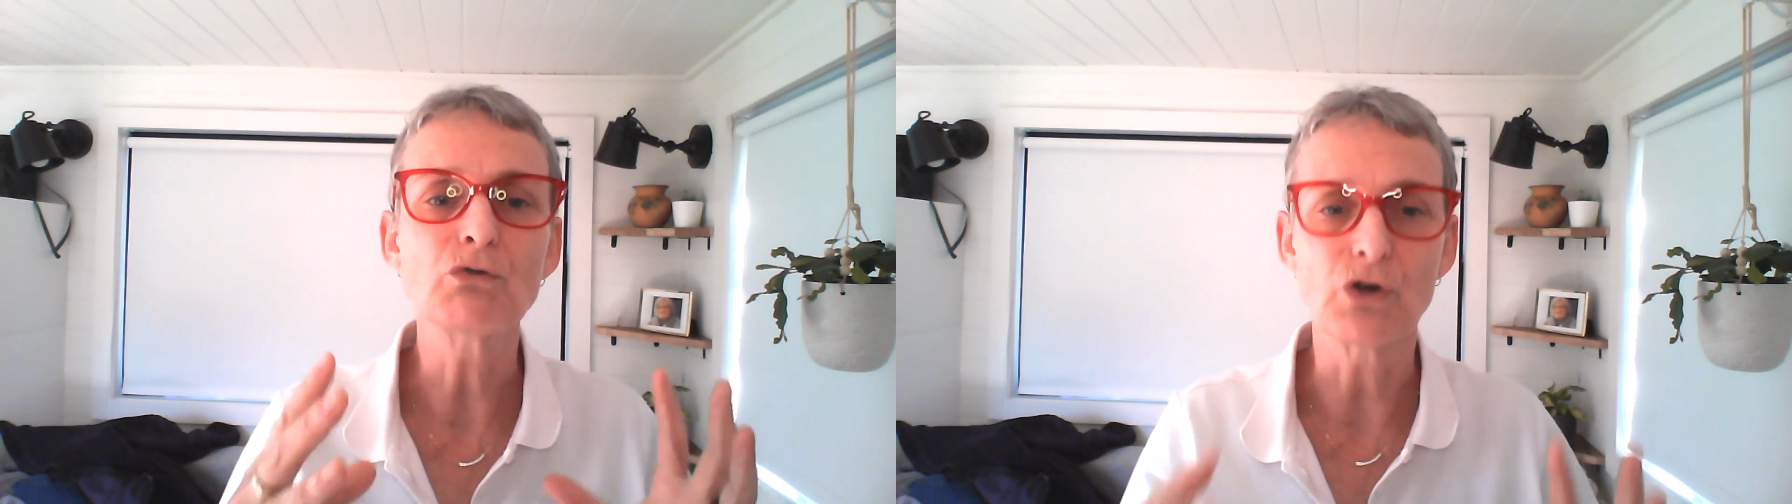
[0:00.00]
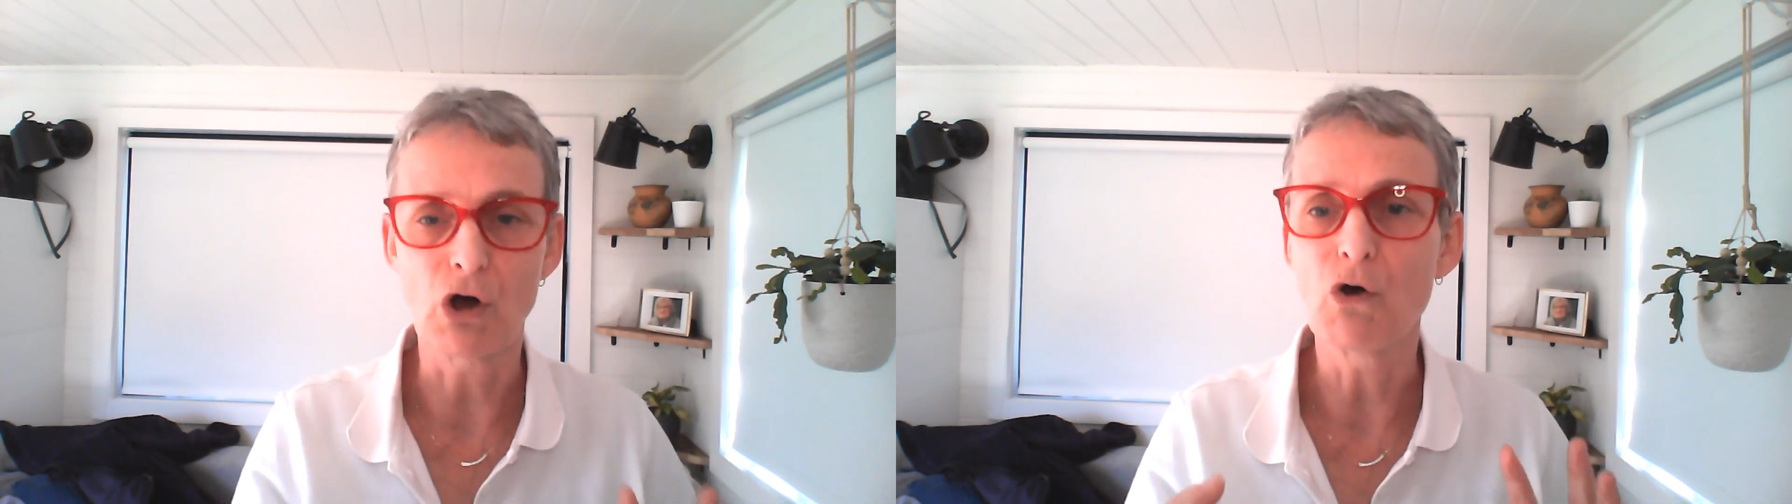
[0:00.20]

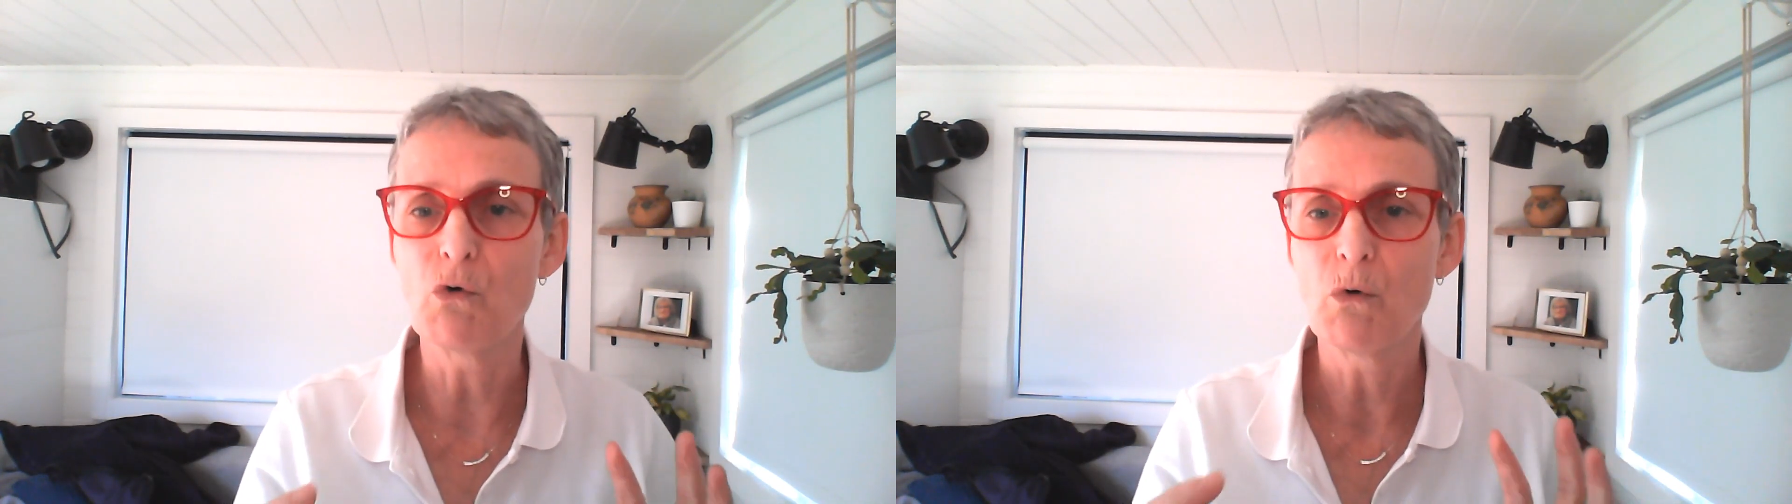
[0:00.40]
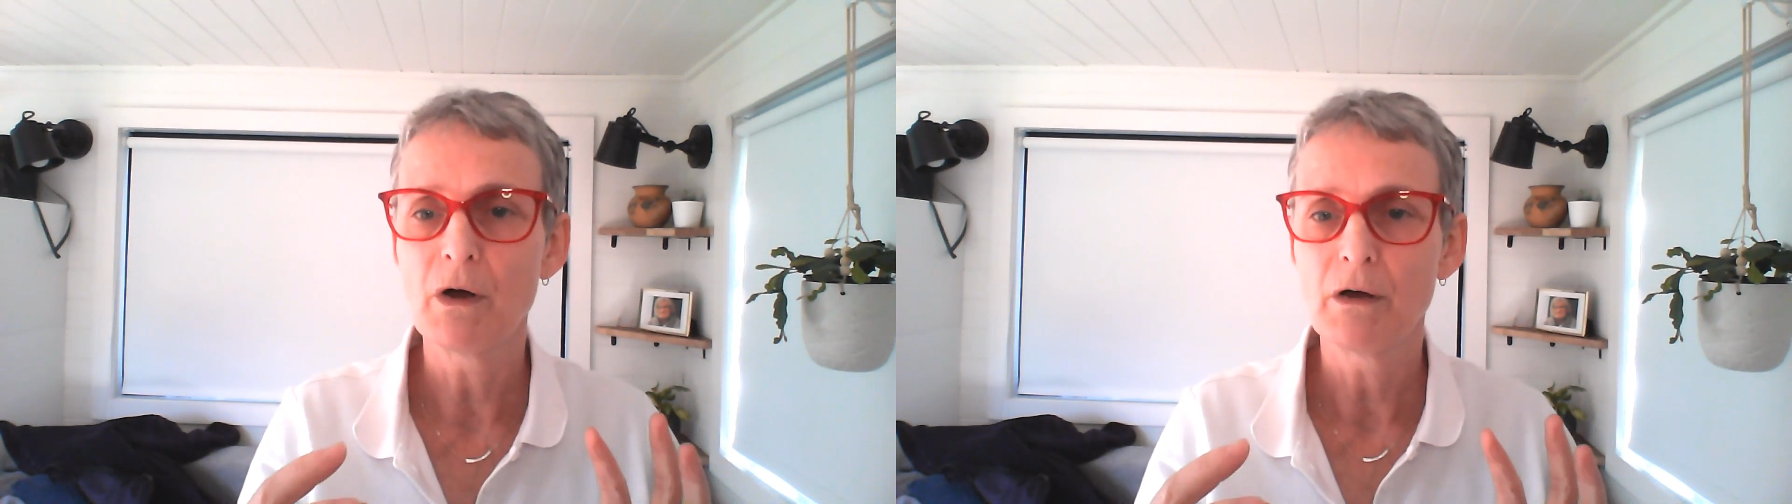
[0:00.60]
know
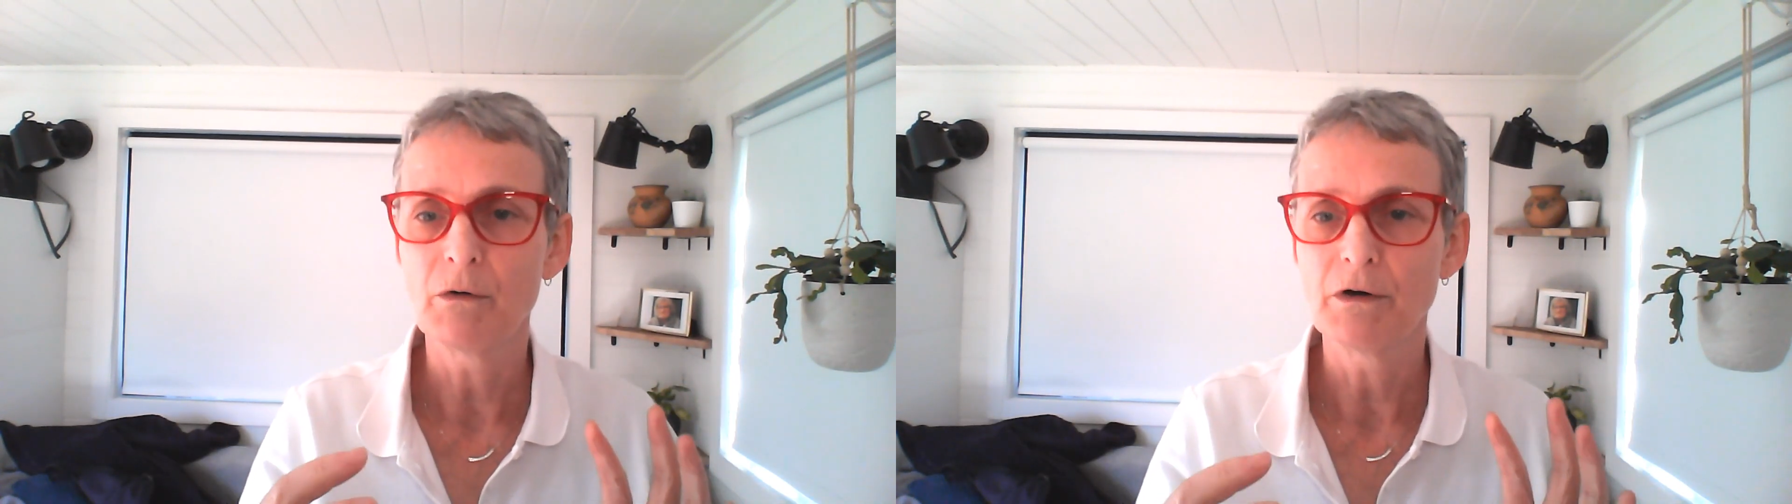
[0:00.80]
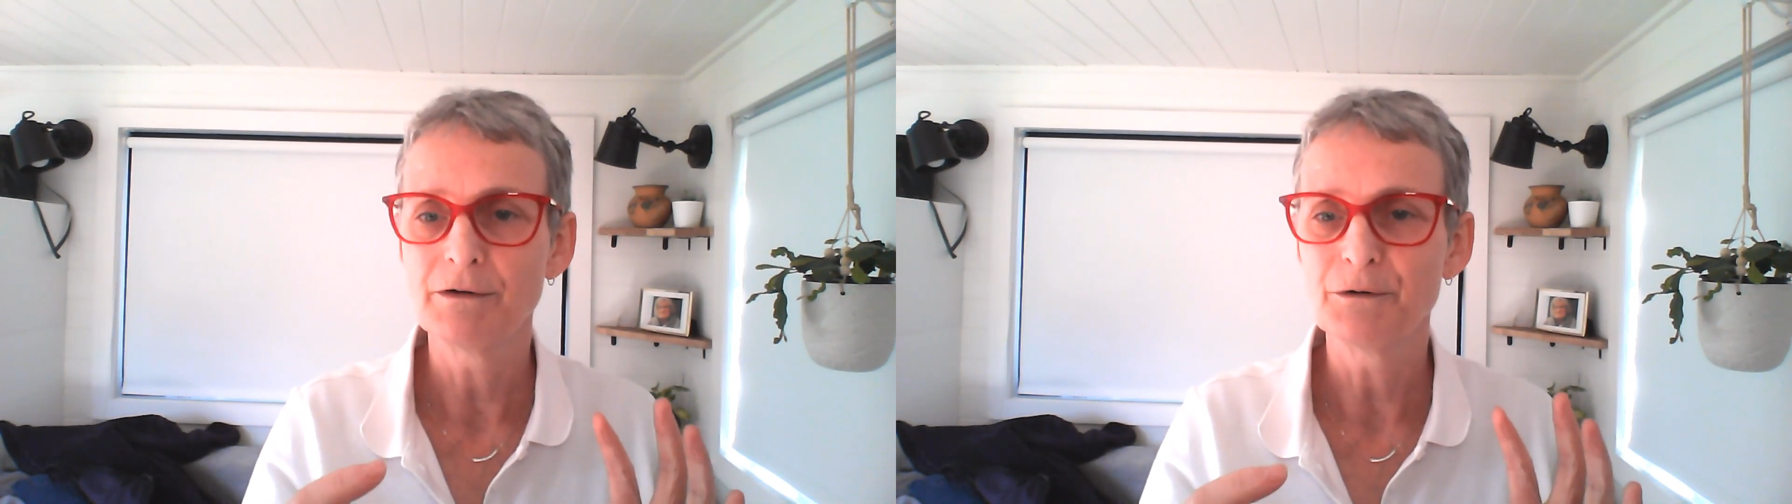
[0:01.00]

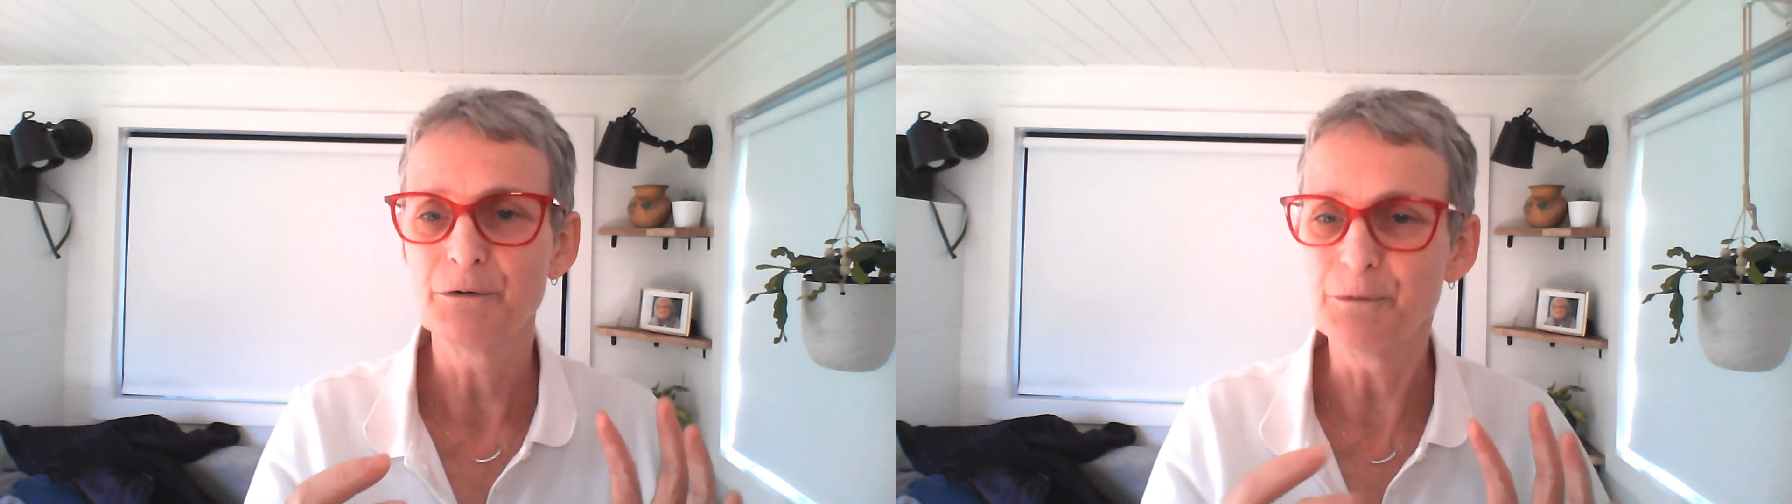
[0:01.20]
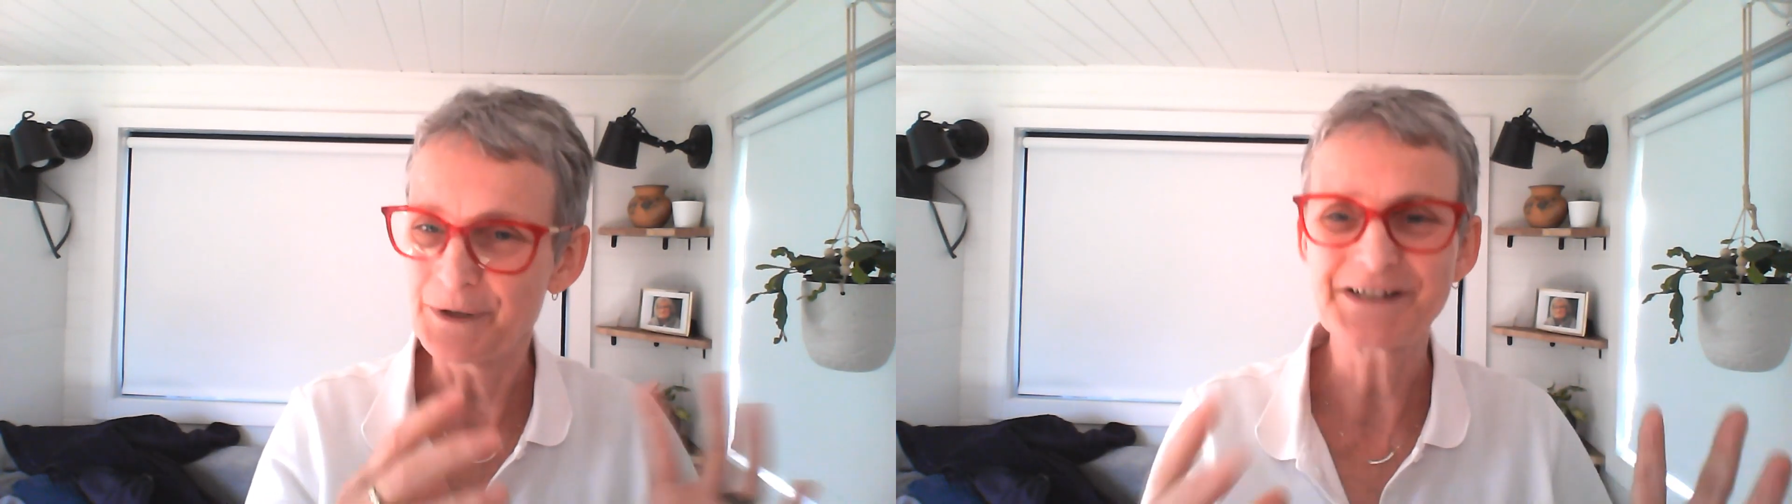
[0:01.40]

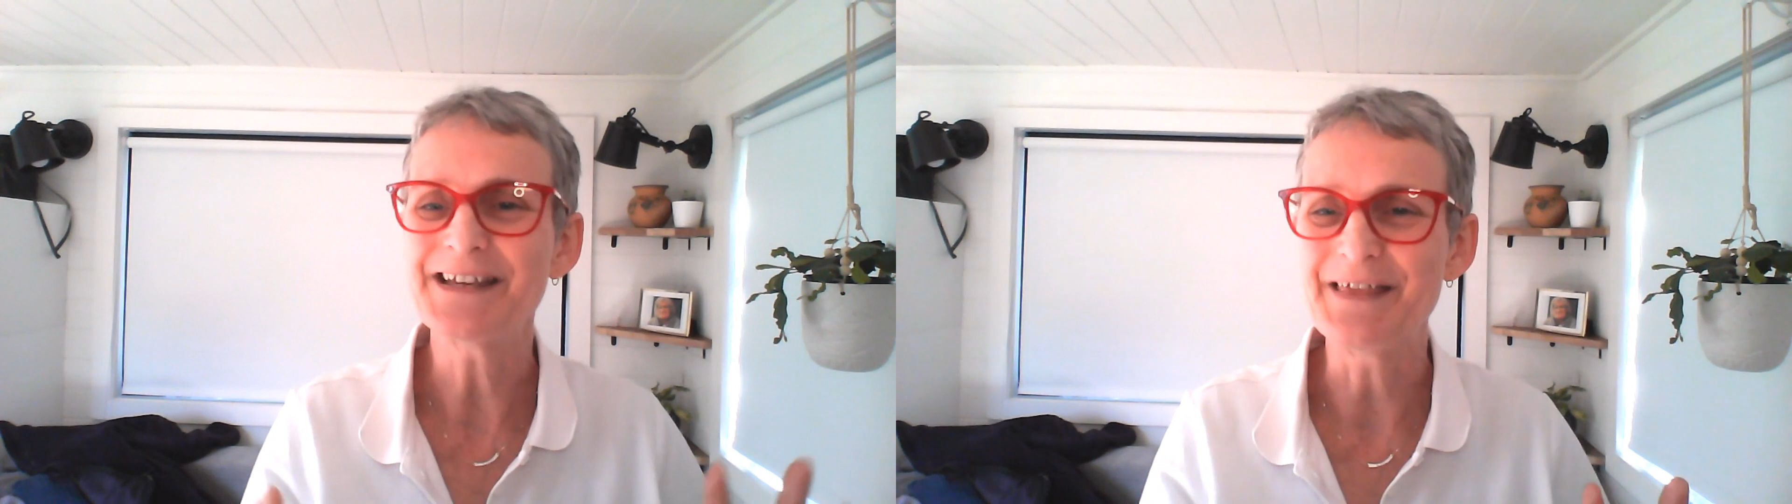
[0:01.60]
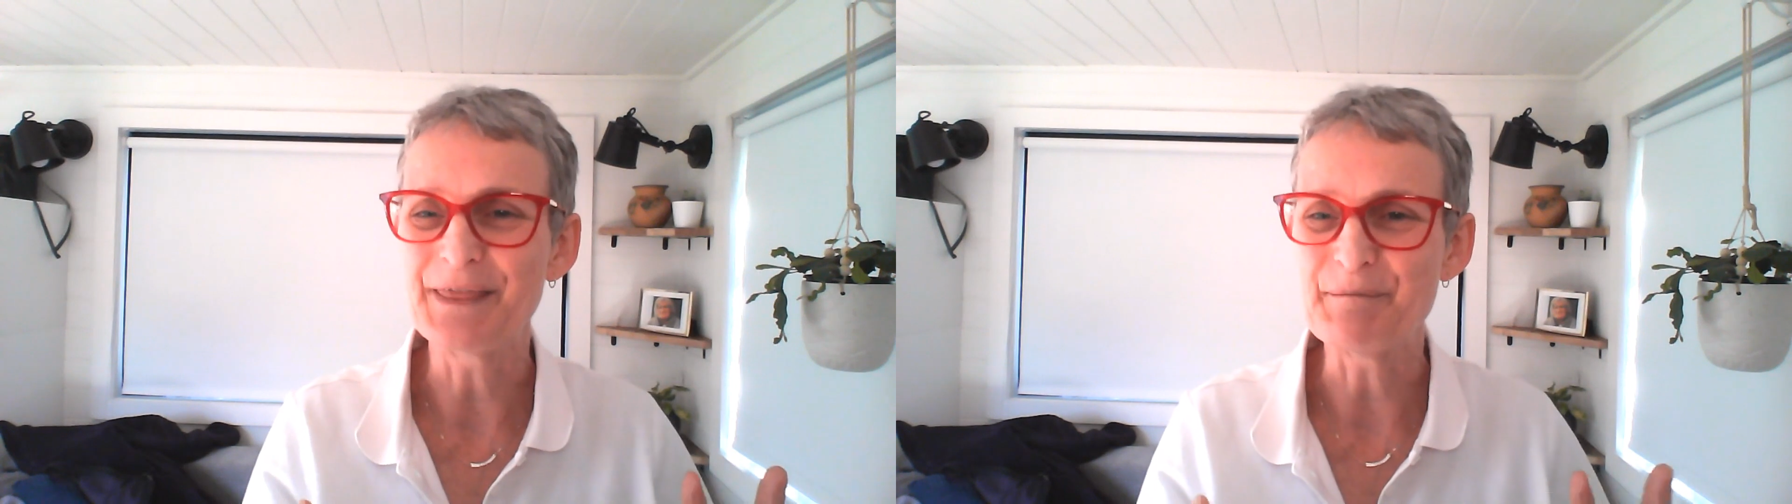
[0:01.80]
what's
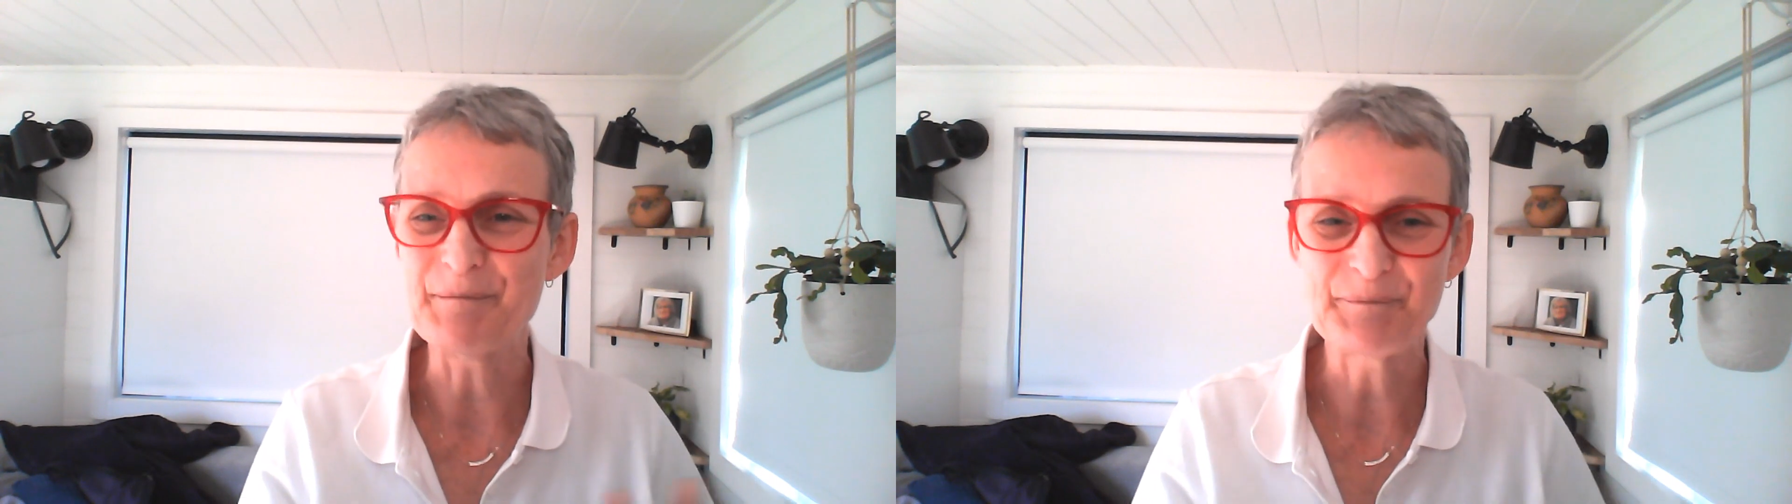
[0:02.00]
in them.